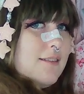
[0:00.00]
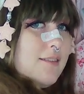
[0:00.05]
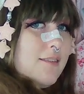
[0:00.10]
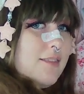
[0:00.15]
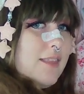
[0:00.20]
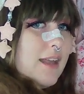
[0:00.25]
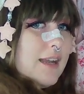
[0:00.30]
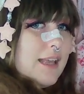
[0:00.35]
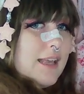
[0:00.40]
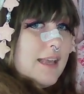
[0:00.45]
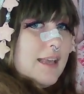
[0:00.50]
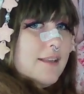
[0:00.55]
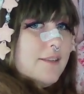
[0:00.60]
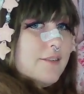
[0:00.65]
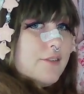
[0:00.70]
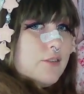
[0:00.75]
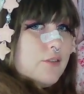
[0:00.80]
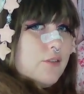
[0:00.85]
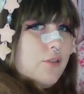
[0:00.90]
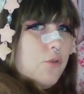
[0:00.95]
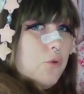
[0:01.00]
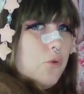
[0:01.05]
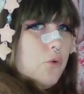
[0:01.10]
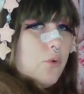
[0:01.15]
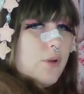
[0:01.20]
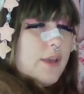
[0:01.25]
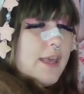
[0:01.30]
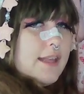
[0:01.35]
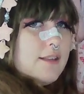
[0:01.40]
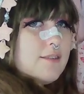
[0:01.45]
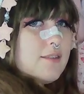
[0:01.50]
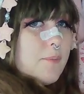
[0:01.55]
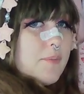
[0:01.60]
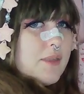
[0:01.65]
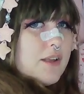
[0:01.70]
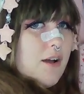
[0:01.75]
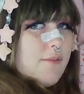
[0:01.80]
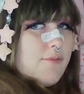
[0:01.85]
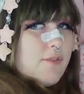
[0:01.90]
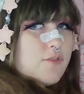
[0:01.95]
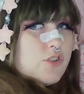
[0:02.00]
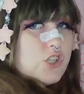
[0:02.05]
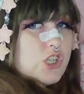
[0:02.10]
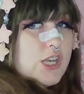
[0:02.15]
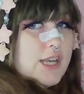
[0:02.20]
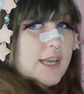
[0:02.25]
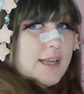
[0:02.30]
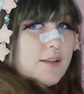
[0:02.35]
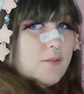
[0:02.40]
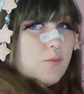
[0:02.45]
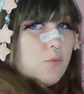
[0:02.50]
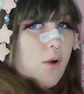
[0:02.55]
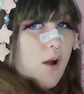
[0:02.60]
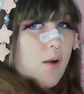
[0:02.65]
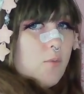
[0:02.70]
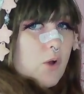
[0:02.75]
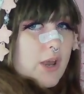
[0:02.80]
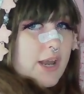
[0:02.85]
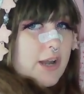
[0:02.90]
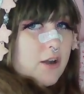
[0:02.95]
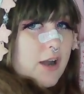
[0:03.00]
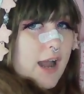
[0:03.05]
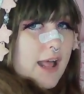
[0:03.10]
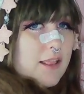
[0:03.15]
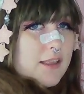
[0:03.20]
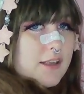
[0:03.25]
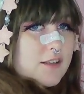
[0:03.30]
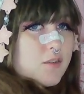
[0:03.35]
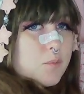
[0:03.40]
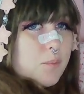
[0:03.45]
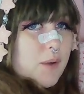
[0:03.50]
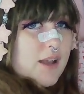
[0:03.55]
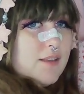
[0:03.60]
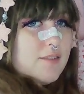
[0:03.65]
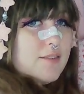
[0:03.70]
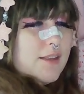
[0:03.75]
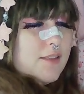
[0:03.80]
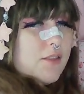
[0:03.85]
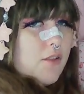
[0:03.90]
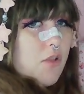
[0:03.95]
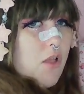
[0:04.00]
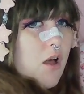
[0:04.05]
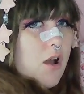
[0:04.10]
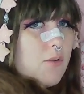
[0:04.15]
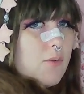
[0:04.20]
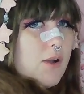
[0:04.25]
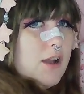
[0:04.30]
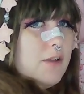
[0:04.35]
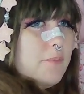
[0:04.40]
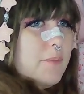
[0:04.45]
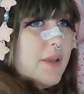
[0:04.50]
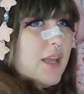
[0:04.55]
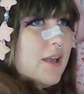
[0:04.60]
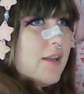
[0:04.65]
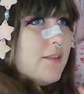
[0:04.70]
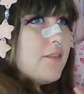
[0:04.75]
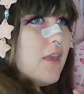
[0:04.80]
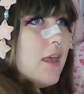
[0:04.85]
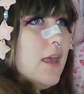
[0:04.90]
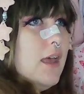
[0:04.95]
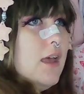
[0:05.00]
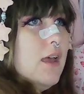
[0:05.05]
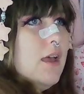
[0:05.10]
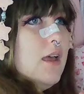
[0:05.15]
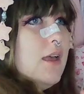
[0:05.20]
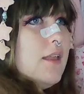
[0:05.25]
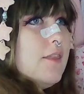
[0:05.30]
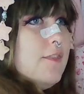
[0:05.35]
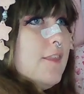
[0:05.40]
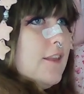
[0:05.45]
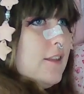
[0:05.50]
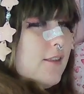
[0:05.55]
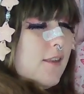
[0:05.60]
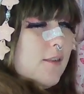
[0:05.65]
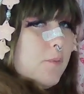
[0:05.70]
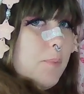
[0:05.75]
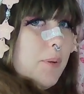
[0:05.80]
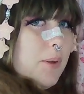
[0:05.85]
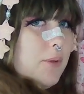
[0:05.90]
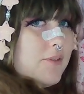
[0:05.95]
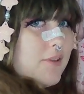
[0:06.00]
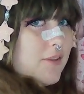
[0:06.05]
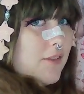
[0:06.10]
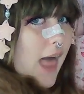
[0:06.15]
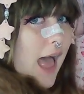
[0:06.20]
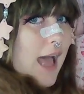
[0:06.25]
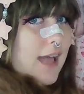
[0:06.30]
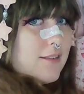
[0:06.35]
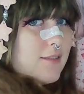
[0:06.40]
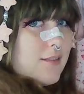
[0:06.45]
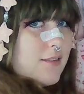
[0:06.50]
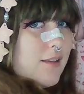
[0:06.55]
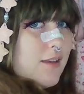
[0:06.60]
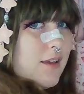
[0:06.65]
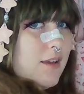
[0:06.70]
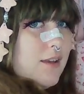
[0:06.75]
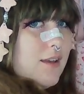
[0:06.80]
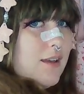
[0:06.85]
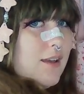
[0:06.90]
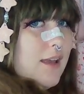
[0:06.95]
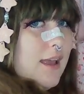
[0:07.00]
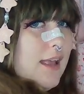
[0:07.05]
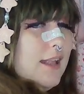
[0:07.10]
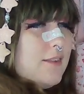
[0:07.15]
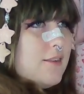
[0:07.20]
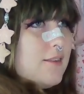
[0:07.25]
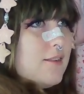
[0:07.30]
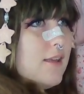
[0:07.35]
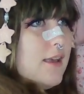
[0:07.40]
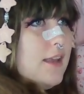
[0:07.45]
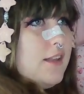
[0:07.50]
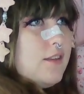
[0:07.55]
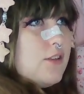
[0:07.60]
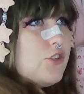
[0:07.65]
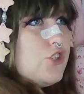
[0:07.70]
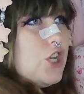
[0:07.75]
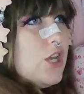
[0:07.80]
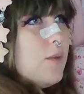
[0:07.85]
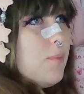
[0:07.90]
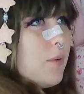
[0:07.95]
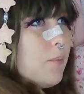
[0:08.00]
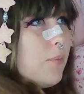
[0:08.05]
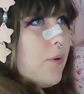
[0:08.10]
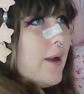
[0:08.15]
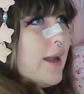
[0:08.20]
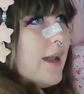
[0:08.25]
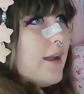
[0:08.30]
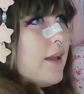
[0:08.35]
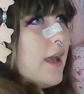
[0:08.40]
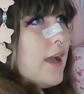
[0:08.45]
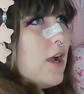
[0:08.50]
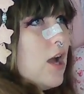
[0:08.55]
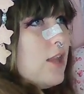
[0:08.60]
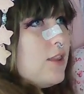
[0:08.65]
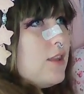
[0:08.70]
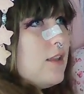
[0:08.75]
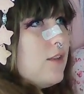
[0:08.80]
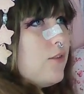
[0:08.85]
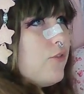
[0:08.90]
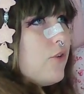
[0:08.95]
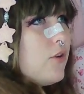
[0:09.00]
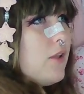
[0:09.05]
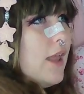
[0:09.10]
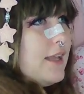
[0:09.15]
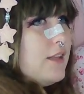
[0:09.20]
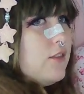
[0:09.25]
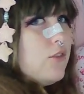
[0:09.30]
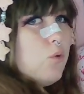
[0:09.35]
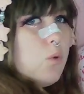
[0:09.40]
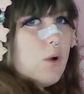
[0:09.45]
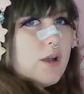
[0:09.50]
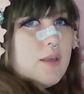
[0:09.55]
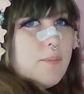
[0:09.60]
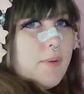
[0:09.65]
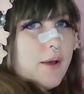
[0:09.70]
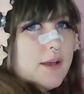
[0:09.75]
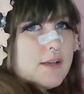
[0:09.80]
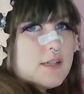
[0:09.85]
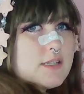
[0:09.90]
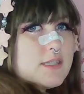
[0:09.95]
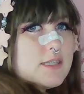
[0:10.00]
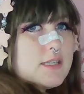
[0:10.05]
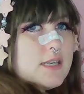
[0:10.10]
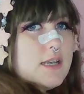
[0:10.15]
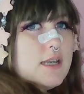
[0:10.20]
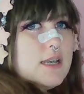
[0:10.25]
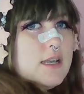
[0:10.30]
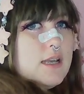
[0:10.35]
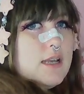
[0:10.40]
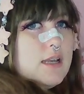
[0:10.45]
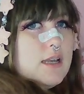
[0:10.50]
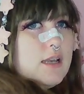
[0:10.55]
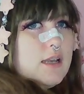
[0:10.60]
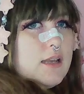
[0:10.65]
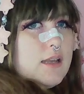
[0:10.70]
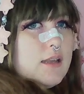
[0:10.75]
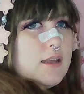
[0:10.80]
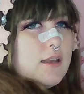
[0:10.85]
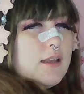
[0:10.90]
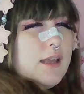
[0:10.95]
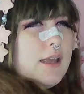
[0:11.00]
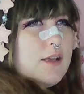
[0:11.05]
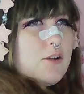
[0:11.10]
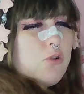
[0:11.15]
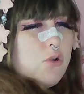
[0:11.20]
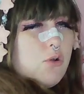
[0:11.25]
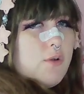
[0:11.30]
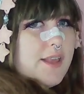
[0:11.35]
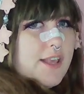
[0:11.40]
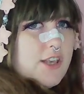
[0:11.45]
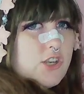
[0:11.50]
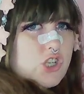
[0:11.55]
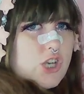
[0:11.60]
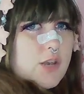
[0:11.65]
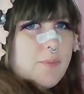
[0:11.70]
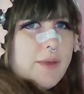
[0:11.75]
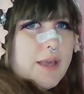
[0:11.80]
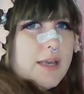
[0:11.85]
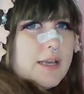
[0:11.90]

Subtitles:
than it is to get something off of Shein, Romwe, or AliExpress in the long run, because this is built to last. It's a cheaper brand. I got this for like 20 bucks, including shipping.